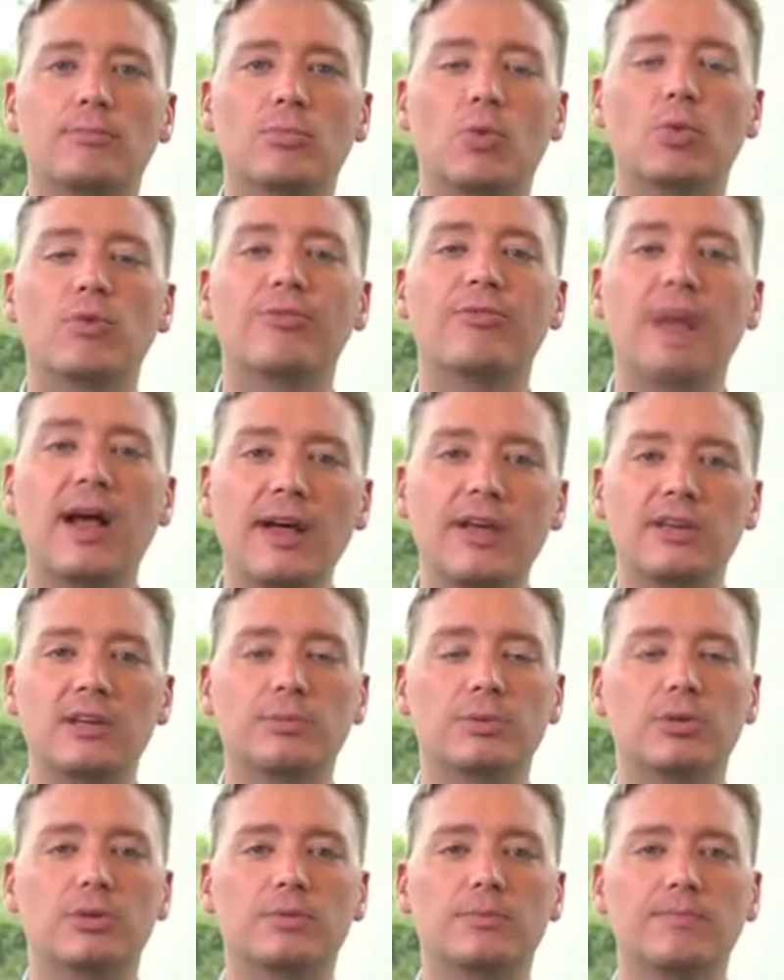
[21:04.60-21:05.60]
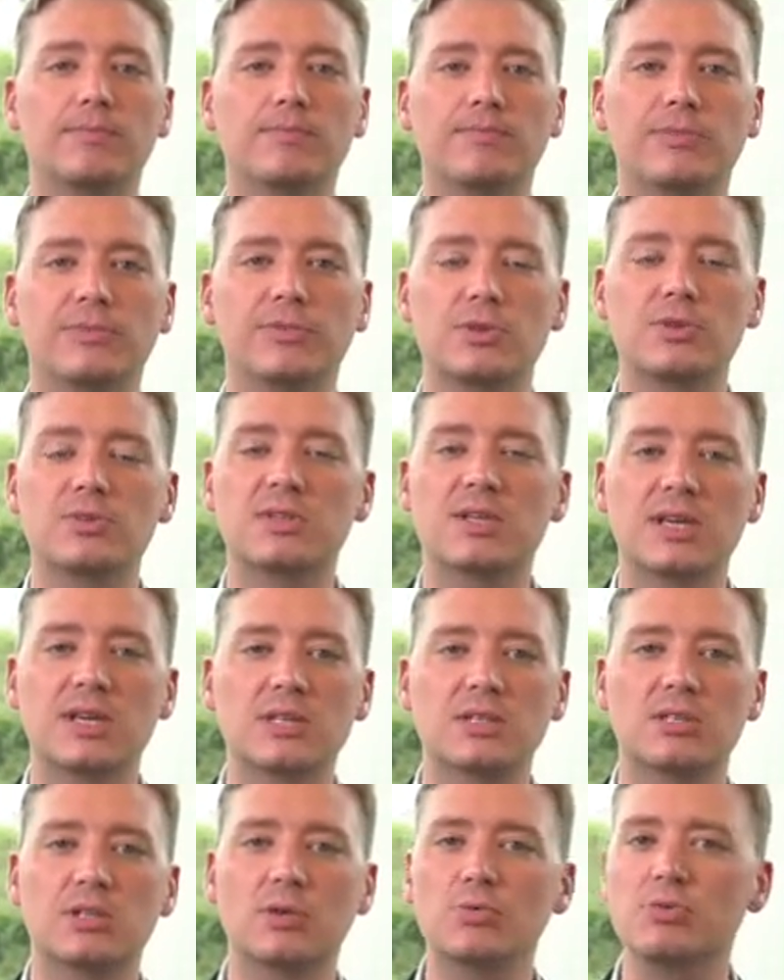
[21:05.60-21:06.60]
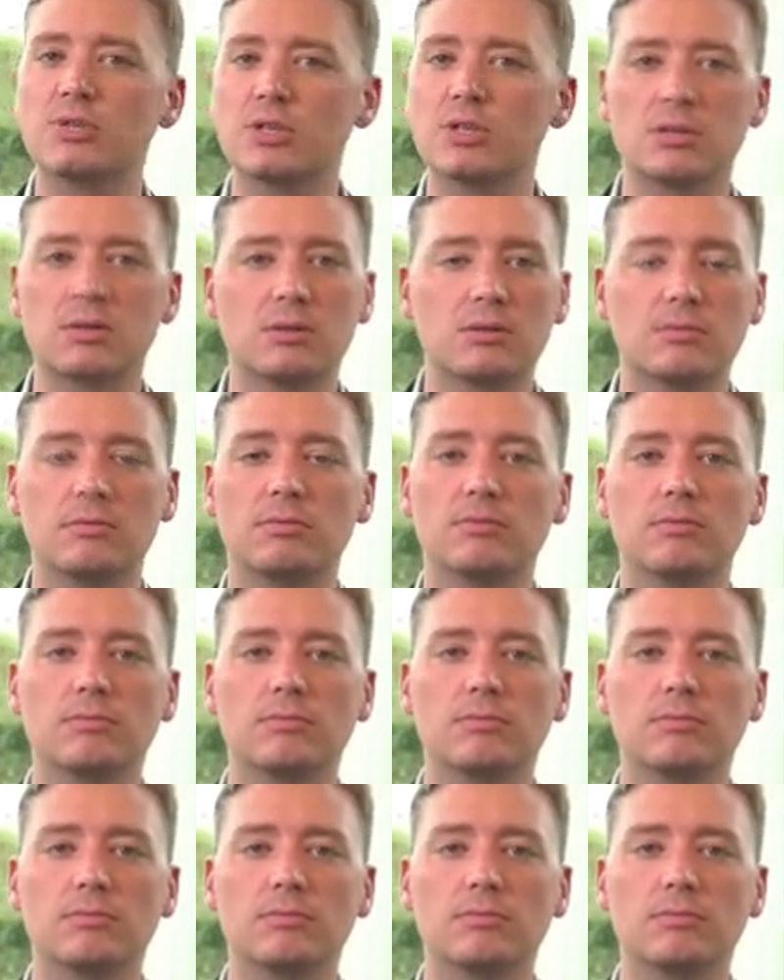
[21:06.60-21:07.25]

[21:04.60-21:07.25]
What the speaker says: more valuable. Those things don't just